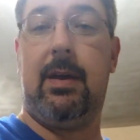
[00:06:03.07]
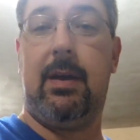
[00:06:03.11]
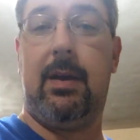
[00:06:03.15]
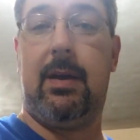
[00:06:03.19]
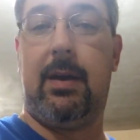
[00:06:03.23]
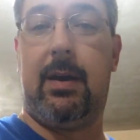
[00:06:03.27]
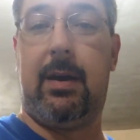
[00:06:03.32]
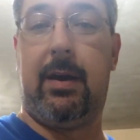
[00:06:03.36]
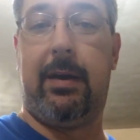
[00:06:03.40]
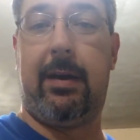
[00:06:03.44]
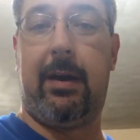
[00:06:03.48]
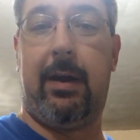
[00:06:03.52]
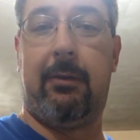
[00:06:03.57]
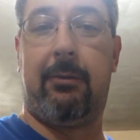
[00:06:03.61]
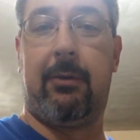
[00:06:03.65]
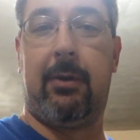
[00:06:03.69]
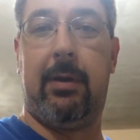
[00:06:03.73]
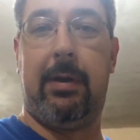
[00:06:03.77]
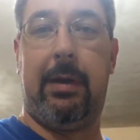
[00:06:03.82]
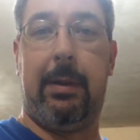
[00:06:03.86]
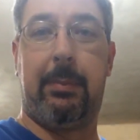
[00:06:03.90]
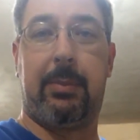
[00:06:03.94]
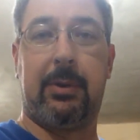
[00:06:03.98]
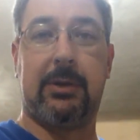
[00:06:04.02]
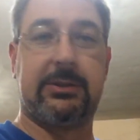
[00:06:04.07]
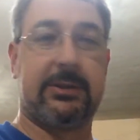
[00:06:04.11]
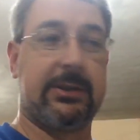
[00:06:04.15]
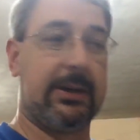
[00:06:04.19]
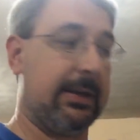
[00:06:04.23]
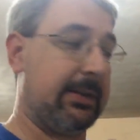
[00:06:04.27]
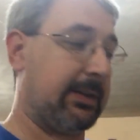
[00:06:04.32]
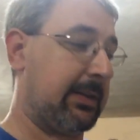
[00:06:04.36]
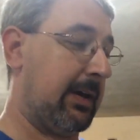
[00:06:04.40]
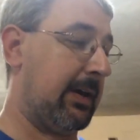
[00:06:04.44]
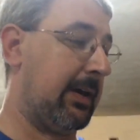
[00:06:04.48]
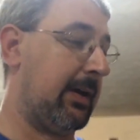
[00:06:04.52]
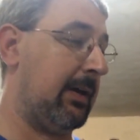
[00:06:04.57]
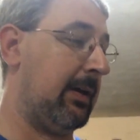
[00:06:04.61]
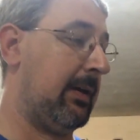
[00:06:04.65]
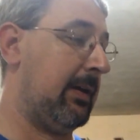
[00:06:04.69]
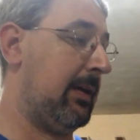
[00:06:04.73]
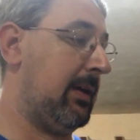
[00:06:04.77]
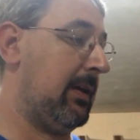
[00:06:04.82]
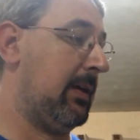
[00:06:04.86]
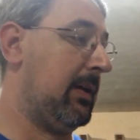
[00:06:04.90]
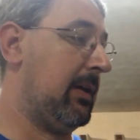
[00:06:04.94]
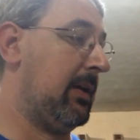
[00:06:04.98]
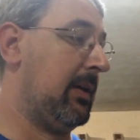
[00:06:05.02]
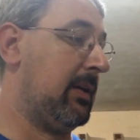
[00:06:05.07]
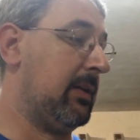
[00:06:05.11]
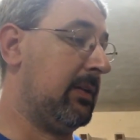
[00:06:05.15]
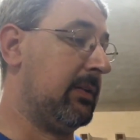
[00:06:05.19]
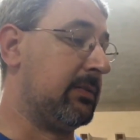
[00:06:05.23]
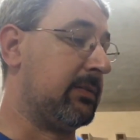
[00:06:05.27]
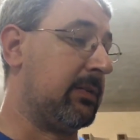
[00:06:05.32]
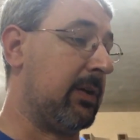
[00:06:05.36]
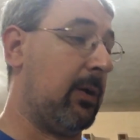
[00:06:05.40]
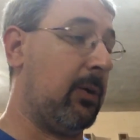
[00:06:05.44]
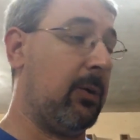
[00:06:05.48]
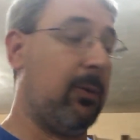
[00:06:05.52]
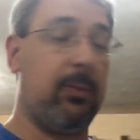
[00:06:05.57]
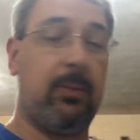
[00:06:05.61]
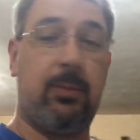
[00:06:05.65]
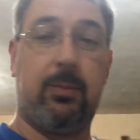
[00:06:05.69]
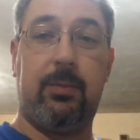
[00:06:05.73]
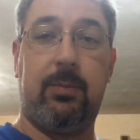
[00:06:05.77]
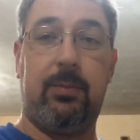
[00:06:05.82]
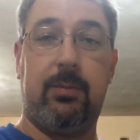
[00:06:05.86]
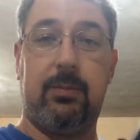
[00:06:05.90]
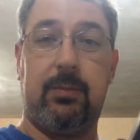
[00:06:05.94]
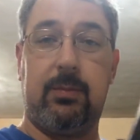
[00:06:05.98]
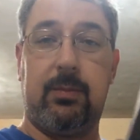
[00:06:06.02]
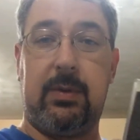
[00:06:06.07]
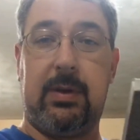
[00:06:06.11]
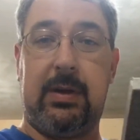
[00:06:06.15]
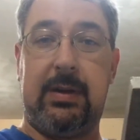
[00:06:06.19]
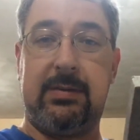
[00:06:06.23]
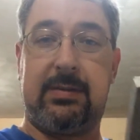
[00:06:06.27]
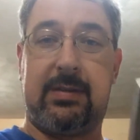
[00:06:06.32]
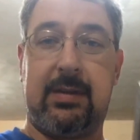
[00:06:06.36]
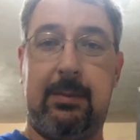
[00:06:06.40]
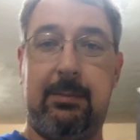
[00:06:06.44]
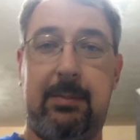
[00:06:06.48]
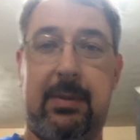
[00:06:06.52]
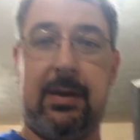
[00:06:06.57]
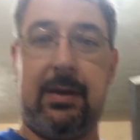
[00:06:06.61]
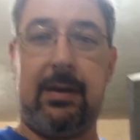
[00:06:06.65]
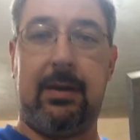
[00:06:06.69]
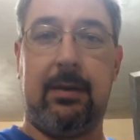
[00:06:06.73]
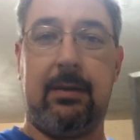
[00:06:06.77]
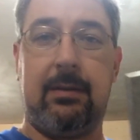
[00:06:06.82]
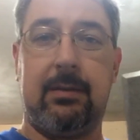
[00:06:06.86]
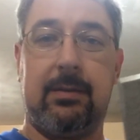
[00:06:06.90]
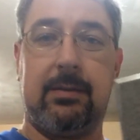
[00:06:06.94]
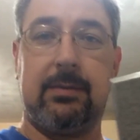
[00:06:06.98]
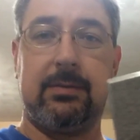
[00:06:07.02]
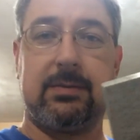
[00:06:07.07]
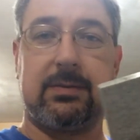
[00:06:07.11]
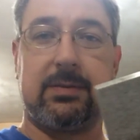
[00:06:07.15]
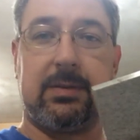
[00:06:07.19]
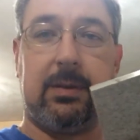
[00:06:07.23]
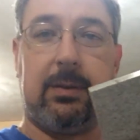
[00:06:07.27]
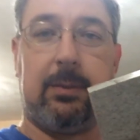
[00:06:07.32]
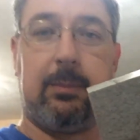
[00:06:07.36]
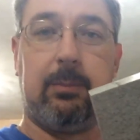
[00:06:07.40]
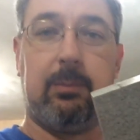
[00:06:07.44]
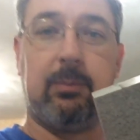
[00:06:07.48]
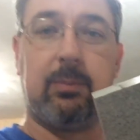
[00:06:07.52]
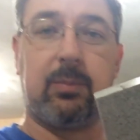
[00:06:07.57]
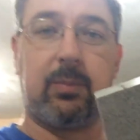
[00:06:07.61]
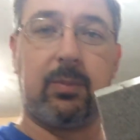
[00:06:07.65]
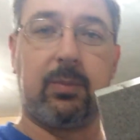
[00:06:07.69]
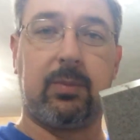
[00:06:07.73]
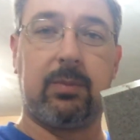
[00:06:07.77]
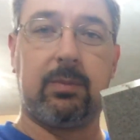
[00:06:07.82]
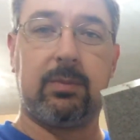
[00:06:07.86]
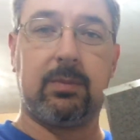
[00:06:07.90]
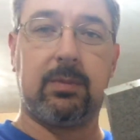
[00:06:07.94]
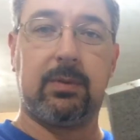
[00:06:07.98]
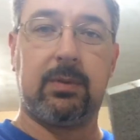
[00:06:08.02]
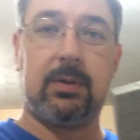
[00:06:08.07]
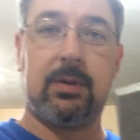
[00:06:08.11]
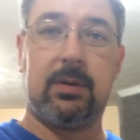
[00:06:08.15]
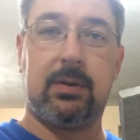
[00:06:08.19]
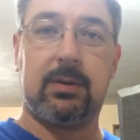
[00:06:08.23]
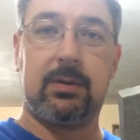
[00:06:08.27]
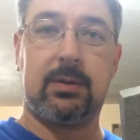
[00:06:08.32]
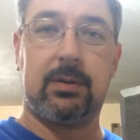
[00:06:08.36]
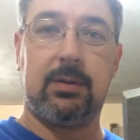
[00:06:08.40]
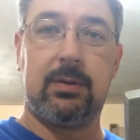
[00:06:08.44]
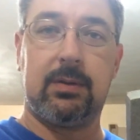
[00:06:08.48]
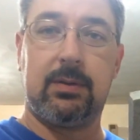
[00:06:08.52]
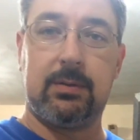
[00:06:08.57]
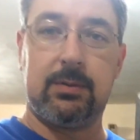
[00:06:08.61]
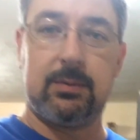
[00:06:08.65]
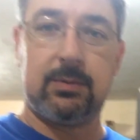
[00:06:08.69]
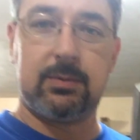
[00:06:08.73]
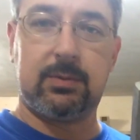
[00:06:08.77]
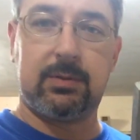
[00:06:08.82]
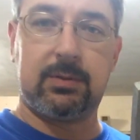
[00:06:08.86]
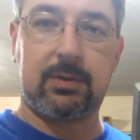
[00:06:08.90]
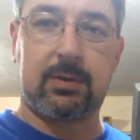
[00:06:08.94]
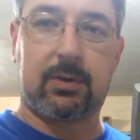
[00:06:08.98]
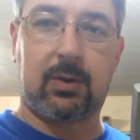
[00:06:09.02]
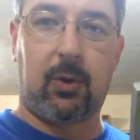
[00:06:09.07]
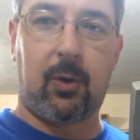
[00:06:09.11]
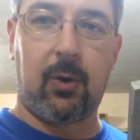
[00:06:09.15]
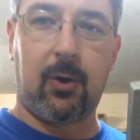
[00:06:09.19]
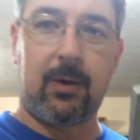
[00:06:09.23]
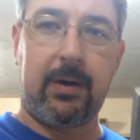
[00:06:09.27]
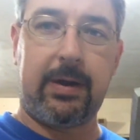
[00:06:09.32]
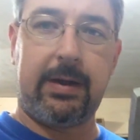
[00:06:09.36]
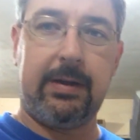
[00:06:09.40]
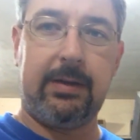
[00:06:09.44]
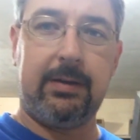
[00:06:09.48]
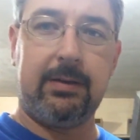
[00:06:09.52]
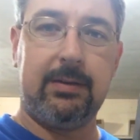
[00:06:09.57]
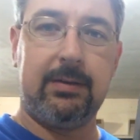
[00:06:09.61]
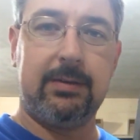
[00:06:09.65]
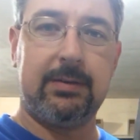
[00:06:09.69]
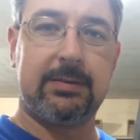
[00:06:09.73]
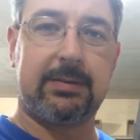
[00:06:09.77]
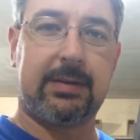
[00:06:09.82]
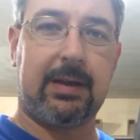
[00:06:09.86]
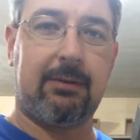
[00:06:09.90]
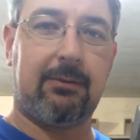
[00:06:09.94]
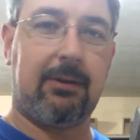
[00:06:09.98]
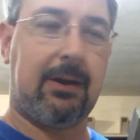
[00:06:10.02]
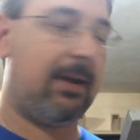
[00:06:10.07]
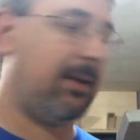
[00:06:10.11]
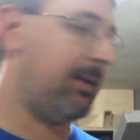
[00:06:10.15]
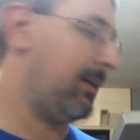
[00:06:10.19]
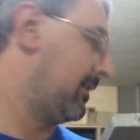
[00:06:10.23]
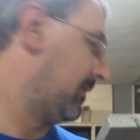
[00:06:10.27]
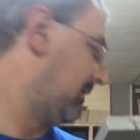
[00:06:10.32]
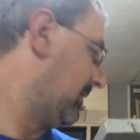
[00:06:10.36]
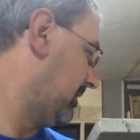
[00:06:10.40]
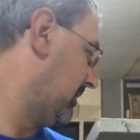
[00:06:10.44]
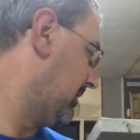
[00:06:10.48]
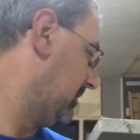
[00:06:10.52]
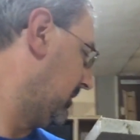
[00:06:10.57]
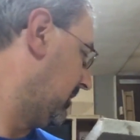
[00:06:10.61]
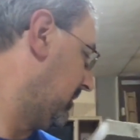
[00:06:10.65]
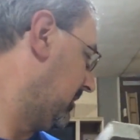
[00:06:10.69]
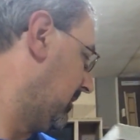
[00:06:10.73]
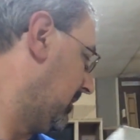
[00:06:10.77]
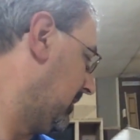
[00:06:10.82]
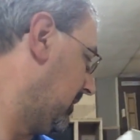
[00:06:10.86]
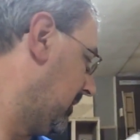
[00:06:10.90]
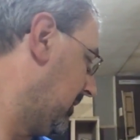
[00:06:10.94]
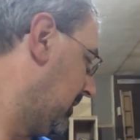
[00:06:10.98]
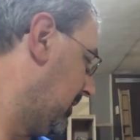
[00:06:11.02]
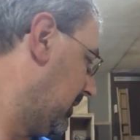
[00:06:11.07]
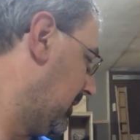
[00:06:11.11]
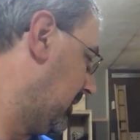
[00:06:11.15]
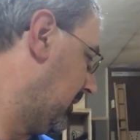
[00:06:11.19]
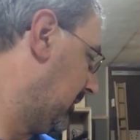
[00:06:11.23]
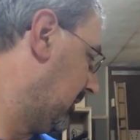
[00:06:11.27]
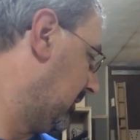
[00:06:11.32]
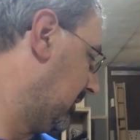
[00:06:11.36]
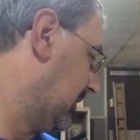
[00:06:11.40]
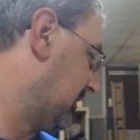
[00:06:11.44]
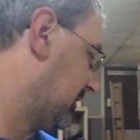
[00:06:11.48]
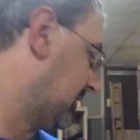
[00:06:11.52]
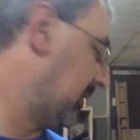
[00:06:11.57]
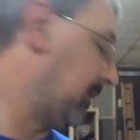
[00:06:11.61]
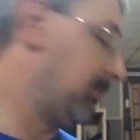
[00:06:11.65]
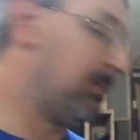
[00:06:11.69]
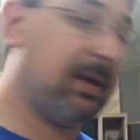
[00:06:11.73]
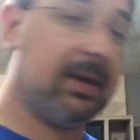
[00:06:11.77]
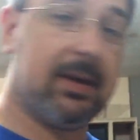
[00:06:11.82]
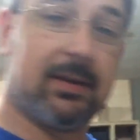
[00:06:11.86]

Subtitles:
I really appreciate that. So he sent me some corian, is that right? He sent me a